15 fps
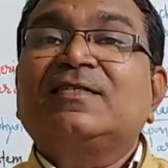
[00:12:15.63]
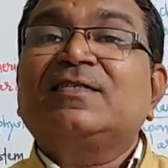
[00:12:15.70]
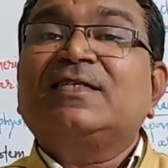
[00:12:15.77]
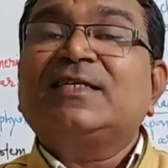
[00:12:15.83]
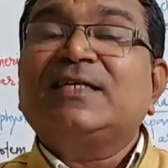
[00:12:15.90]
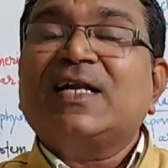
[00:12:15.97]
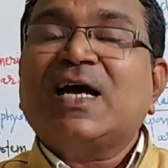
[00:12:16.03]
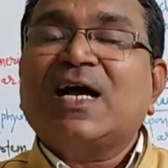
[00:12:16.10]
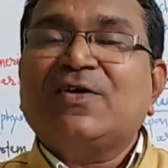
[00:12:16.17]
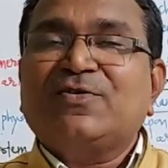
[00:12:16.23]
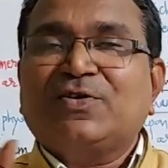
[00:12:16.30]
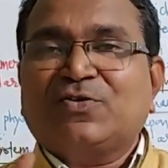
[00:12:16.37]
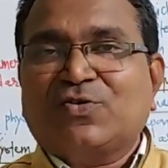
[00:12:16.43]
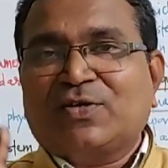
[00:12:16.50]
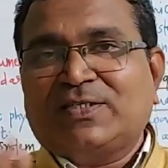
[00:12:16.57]

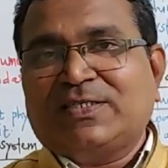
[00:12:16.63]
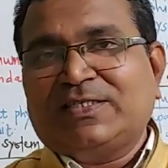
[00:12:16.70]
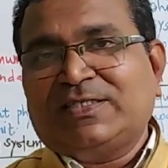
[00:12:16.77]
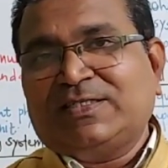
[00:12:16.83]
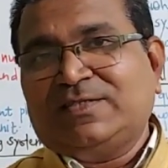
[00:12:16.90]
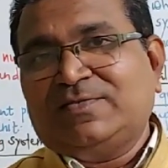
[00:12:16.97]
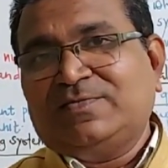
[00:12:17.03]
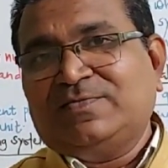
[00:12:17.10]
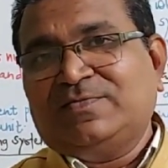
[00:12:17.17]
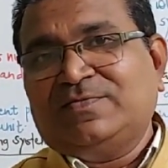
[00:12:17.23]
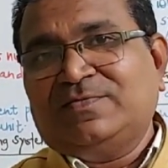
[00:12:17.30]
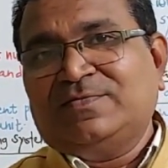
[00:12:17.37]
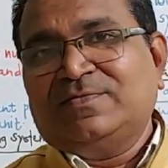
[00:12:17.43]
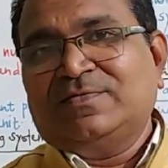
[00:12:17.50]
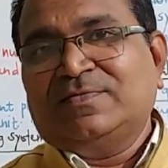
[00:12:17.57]
derived quantity.
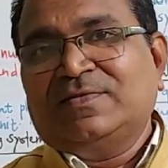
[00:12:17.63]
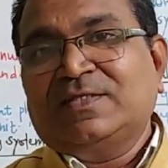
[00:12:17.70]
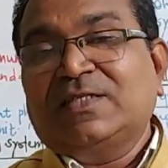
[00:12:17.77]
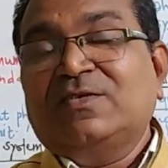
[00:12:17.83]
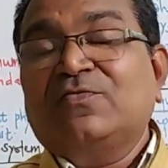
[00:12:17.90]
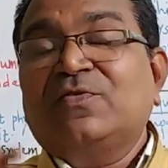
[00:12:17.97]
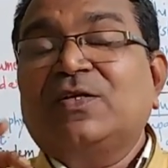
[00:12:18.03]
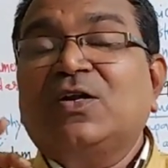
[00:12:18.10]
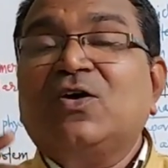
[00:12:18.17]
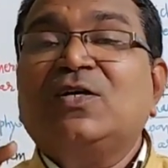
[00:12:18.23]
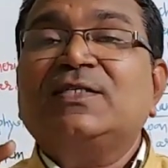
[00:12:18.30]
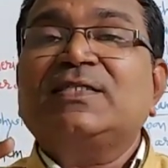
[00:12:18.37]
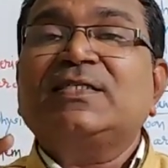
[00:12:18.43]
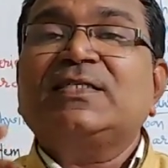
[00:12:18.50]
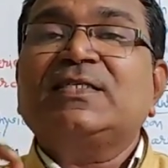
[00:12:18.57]

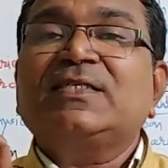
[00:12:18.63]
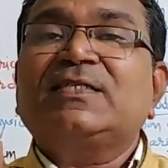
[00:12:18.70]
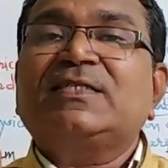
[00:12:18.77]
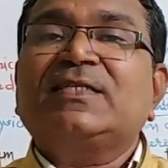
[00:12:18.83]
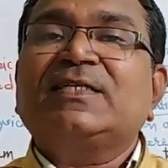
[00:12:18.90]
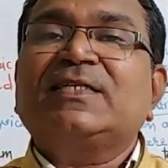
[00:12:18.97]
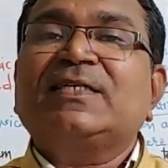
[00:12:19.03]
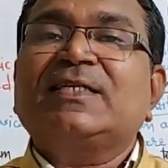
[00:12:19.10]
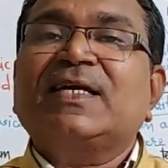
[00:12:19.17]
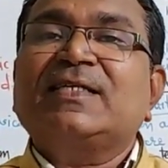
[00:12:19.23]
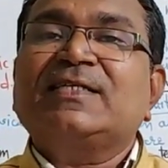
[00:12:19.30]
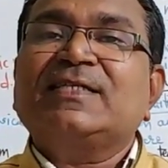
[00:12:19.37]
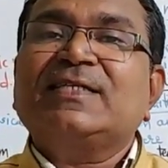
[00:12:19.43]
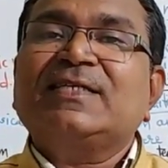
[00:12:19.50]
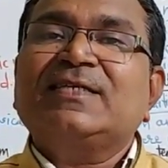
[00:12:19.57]
Velocity is treated
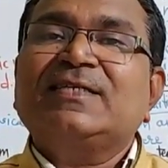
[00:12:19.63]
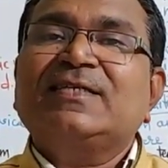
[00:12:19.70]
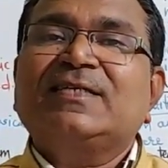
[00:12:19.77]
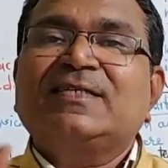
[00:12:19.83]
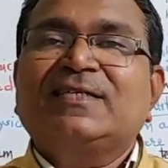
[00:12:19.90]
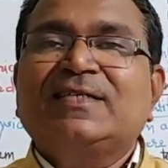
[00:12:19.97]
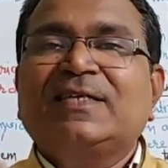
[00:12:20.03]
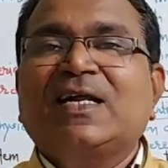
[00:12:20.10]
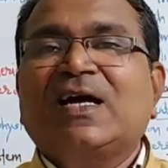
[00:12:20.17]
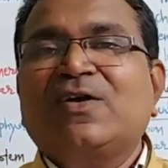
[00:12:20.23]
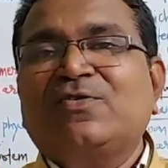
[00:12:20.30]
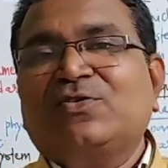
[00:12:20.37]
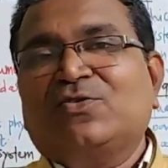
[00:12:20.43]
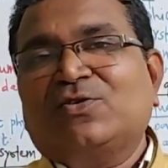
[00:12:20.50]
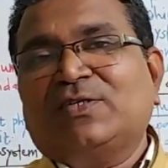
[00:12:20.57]
as a
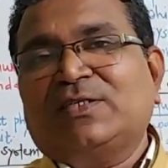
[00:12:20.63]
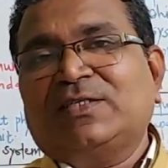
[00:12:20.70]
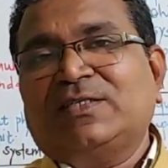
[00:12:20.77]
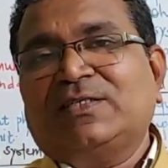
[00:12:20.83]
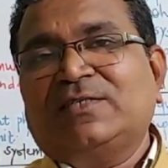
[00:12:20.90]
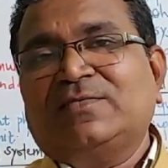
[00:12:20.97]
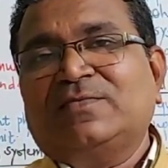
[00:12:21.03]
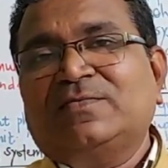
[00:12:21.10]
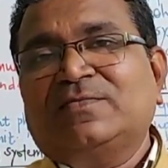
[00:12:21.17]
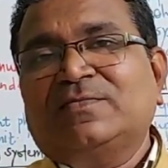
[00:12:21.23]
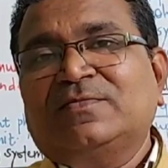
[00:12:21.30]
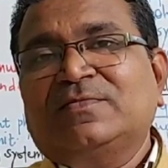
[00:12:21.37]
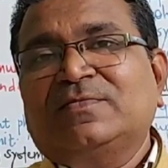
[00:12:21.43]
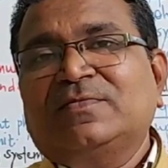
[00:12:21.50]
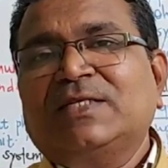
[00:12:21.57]
derived quantity.
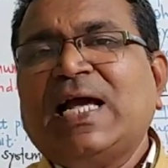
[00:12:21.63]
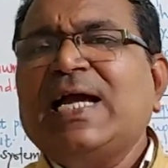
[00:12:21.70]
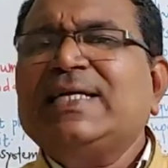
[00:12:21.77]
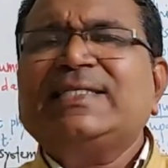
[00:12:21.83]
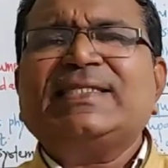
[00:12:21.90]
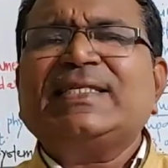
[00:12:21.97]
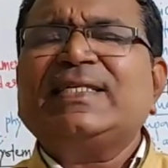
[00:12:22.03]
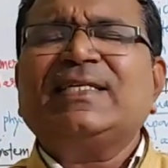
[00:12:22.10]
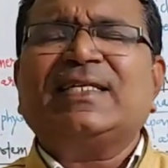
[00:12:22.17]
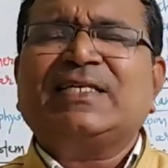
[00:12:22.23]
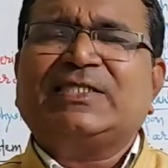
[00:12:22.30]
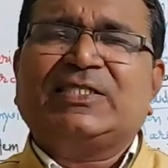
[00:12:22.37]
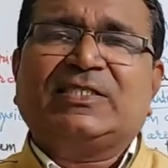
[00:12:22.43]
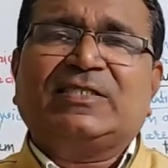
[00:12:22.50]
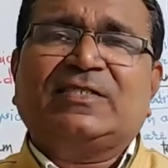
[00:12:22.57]

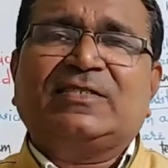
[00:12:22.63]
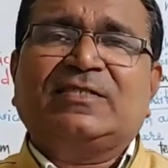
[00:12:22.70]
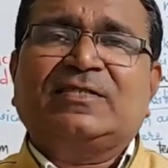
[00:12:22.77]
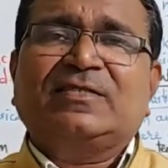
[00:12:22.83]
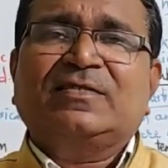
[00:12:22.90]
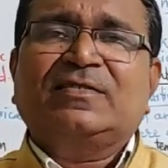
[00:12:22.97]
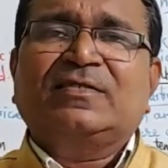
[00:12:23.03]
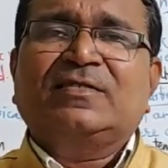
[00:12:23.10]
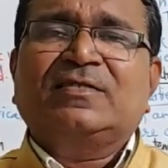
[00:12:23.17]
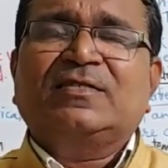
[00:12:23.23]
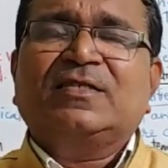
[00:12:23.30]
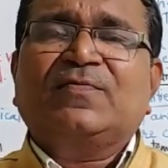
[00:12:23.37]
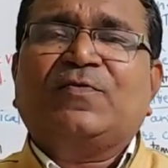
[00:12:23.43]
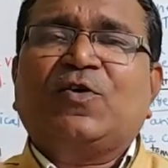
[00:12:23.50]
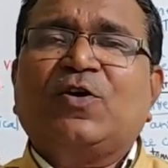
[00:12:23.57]
Acceleration.
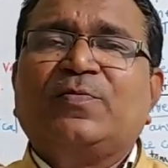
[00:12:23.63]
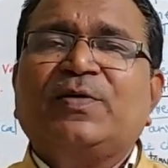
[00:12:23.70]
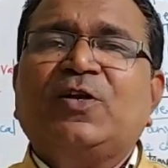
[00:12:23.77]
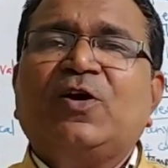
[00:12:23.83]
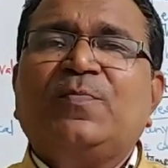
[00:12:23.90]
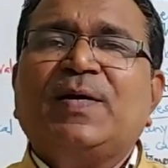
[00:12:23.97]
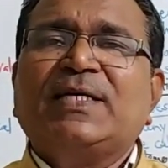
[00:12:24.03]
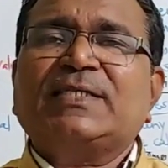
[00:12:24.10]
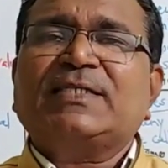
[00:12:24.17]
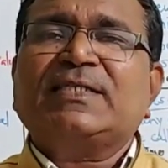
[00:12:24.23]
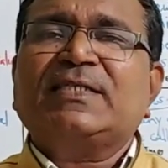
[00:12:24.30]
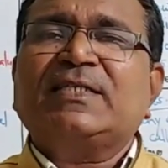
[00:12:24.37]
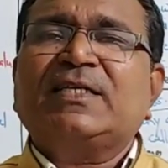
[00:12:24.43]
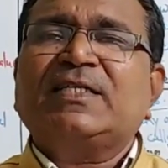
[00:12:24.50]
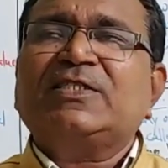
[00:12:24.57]
The formula of
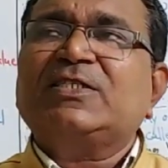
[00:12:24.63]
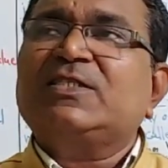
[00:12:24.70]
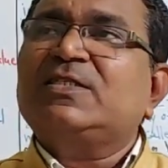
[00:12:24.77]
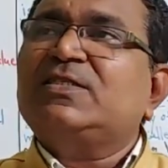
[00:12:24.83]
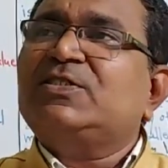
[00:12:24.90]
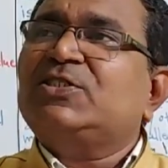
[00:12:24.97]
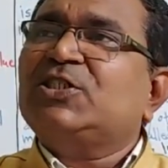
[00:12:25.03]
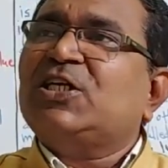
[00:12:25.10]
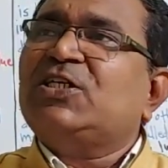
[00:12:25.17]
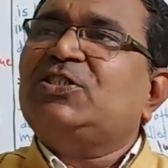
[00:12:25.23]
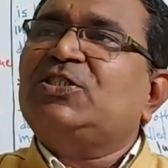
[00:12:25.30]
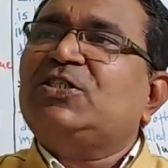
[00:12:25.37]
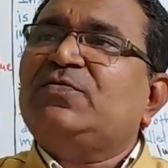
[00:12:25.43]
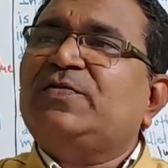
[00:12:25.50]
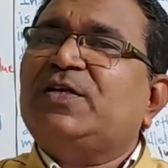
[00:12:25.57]
acceleration is
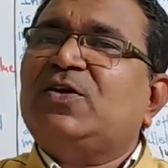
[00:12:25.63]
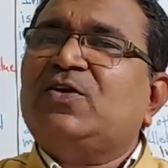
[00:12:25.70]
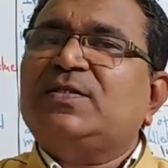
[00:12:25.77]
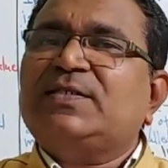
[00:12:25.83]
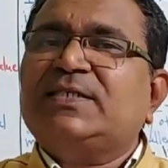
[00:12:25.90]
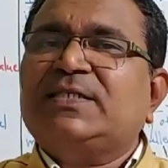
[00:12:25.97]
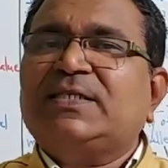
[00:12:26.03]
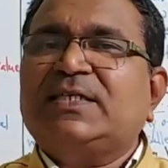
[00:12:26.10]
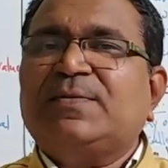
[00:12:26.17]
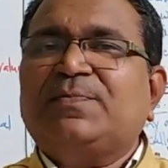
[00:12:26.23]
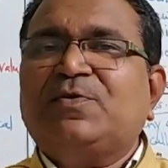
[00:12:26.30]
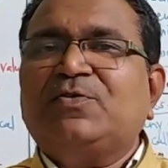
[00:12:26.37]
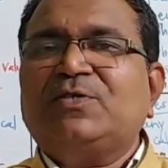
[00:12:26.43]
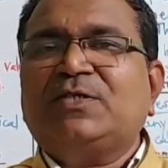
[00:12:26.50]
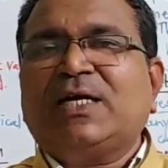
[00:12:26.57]
change in velocity
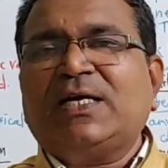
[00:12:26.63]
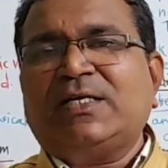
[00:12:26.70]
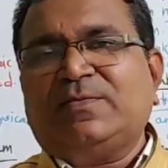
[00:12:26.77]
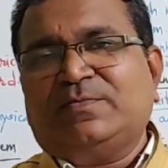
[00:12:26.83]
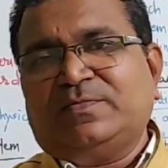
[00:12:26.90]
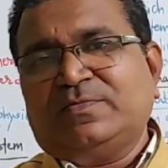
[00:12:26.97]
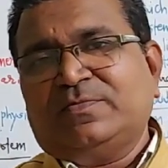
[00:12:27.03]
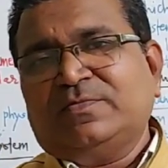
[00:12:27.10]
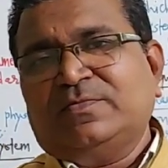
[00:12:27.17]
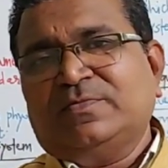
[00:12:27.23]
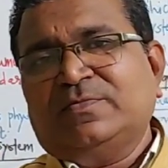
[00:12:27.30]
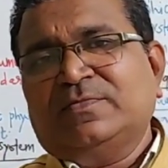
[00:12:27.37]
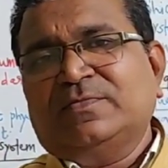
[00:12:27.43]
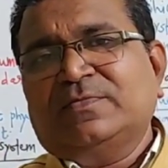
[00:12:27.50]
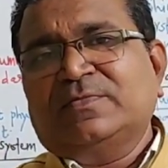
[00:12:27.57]
upon time.
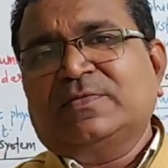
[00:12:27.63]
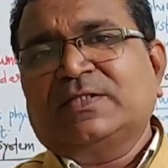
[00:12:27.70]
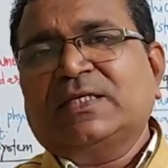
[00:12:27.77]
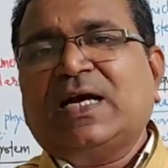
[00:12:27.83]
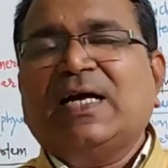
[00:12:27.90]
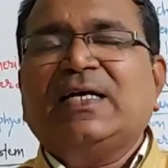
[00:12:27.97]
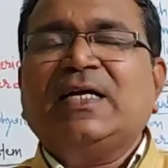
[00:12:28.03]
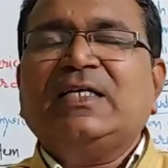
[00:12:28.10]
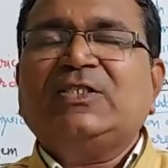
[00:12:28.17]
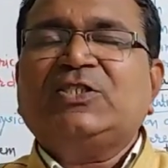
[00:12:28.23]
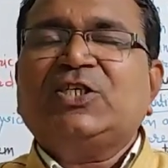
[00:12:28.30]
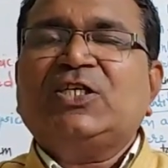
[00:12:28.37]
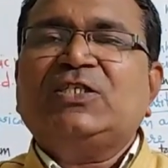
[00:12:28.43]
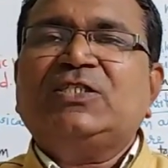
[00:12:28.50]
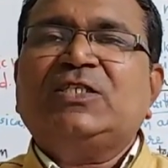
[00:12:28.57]
Again,
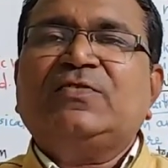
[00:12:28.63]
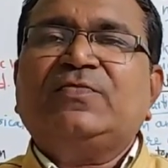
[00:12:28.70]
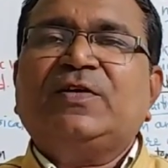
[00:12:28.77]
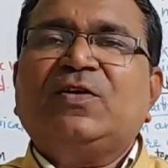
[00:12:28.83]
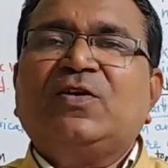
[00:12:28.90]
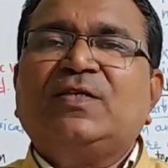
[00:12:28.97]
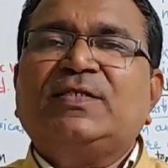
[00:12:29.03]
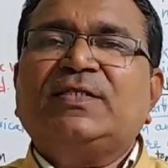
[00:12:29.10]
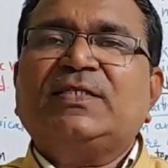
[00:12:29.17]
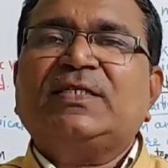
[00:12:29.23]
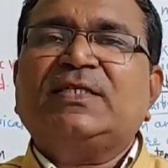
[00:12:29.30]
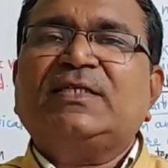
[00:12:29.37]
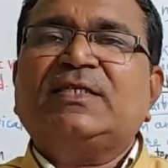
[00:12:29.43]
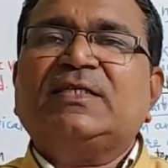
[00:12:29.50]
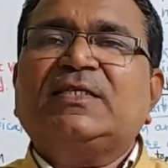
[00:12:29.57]
change in
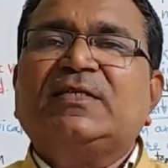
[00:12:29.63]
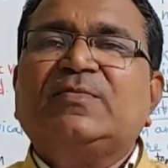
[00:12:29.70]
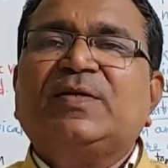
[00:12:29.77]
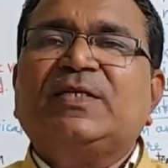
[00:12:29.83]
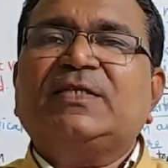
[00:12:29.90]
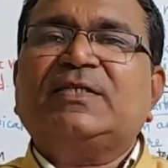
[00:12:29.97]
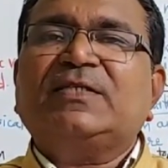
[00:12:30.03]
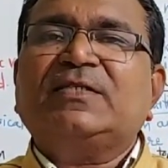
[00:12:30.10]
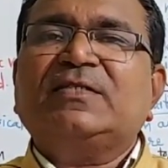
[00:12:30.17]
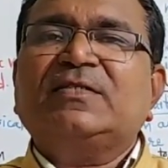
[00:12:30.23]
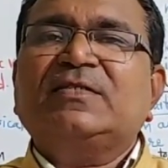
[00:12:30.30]
velocity is nothing but the